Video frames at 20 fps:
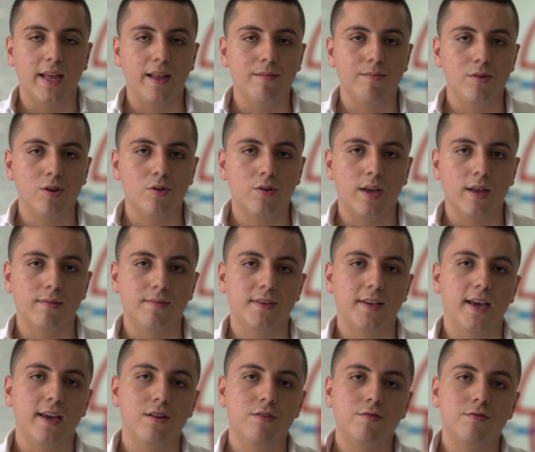then you can
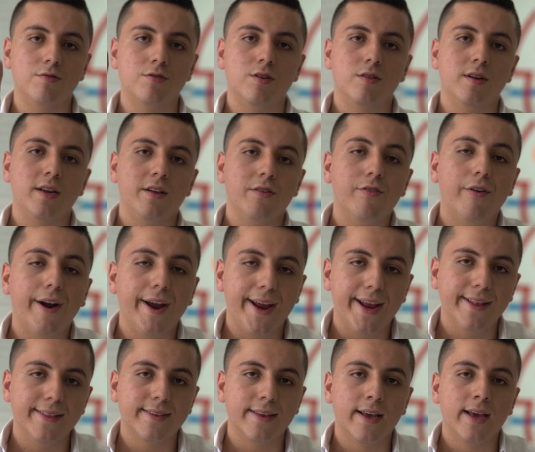take your drone in your
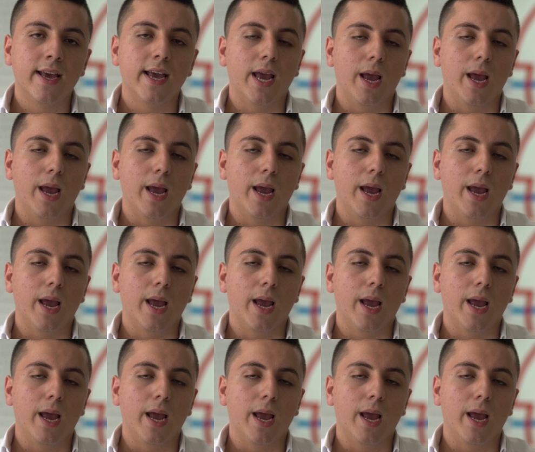hand